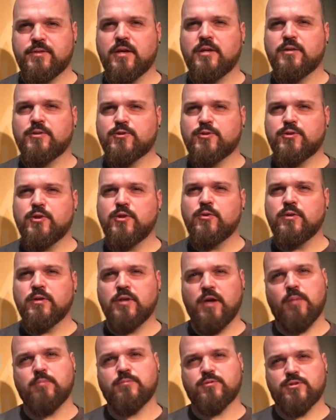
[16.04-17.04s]
soon
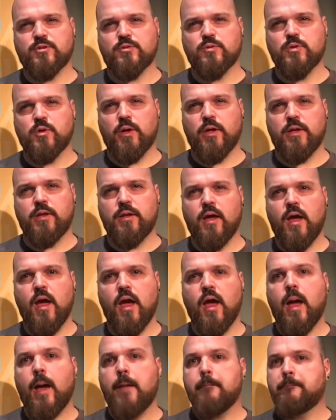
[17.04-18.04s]
comes to ruin,
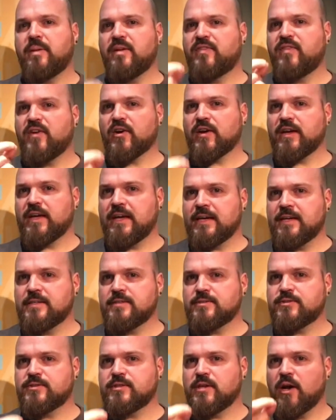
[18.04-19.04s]
but there
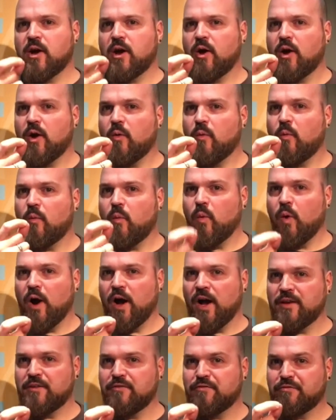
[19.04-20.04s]
is
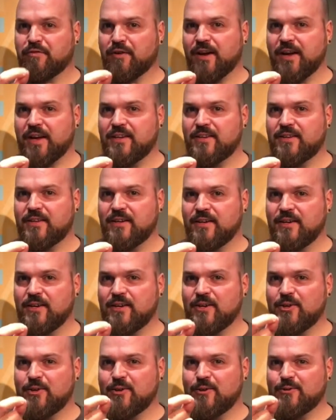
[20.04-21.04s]
one friend
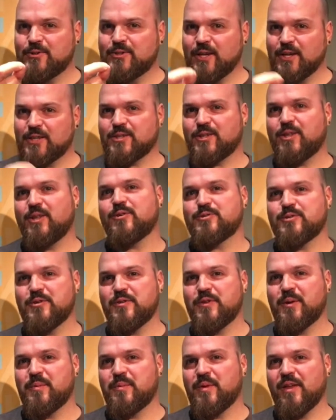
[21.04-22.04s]
who sticks closer than
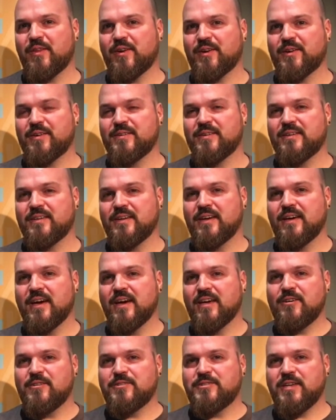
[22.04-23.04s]
a brother."
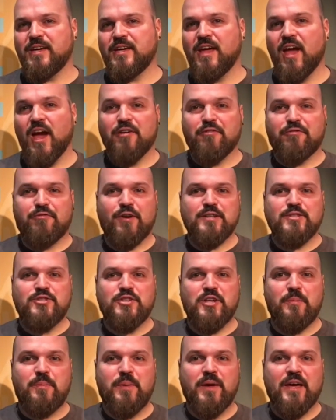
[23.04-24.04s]
You see,
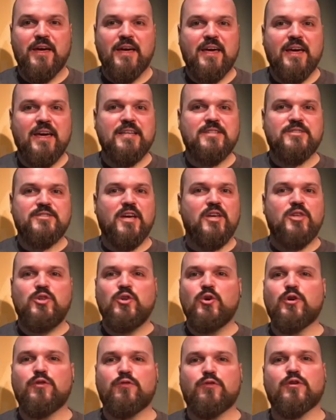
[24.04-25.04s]
friendship is a
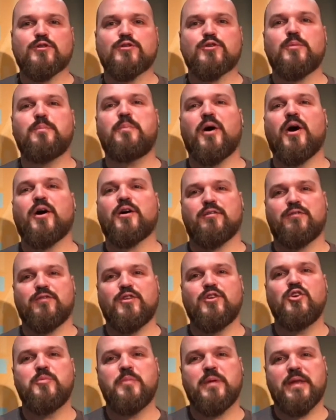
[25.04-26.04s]
universal part of the
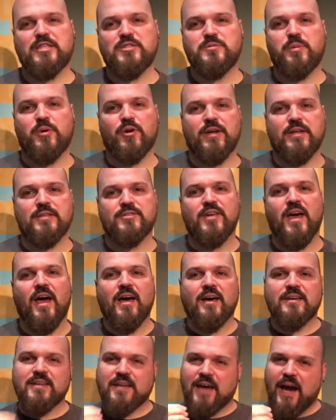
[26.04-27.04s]
human experience.
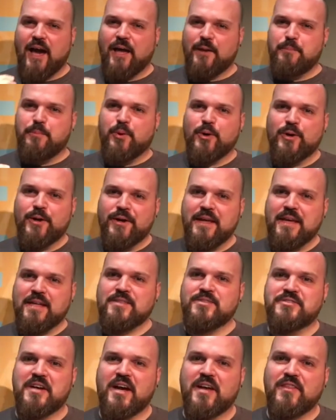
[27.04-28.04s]
God put it
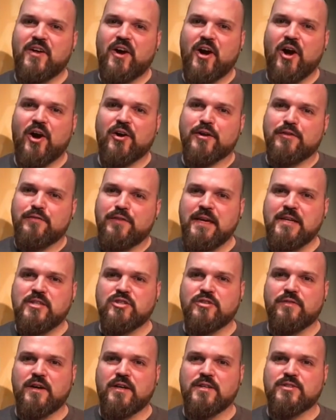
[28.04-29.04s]
inside the heart of each of
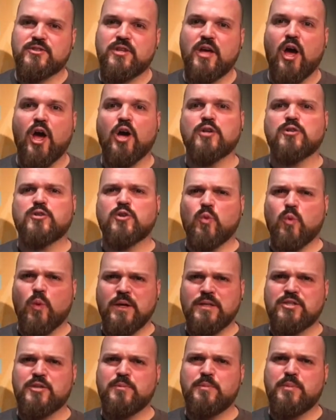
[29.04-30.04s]
us to want
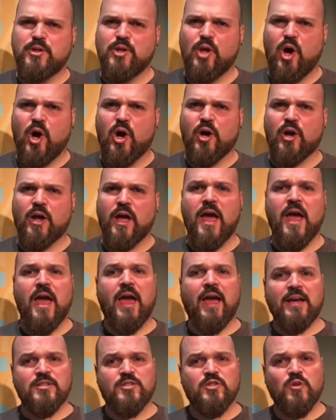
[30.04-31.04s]
to belong
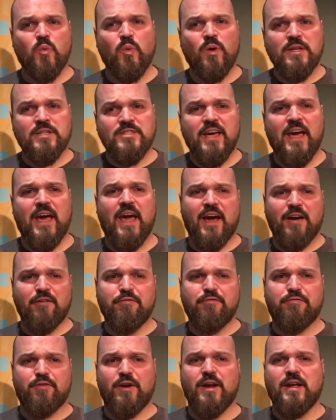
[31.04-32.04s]
and to want to have
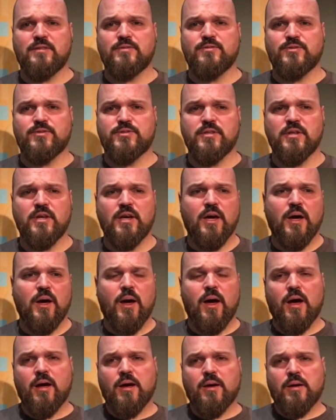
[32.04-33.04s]
friends.
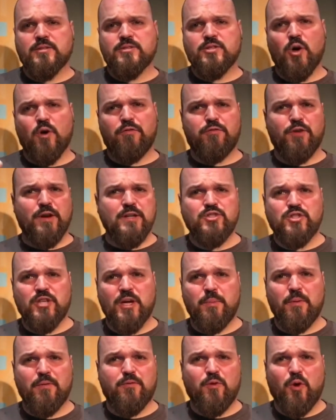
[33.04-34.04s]
So friendship,
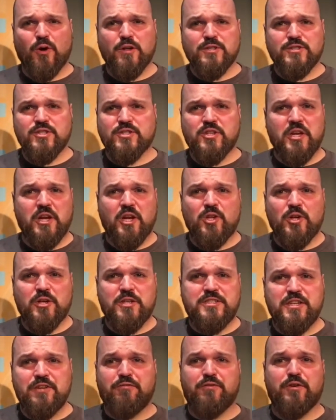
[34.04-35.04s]
of course, is going to look
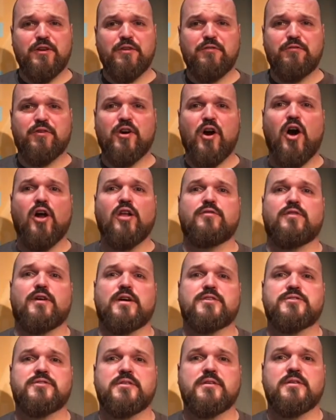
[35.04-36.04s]
different for all of
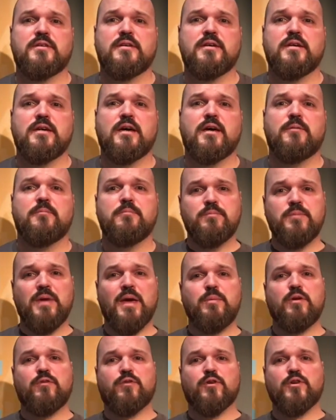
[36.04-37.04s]
us. Maybe
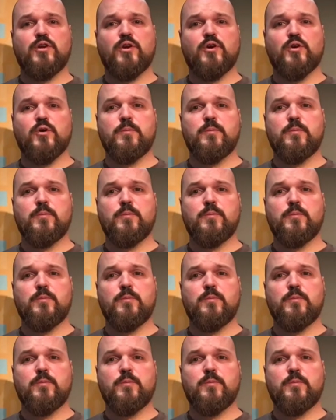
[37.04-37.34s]
for you,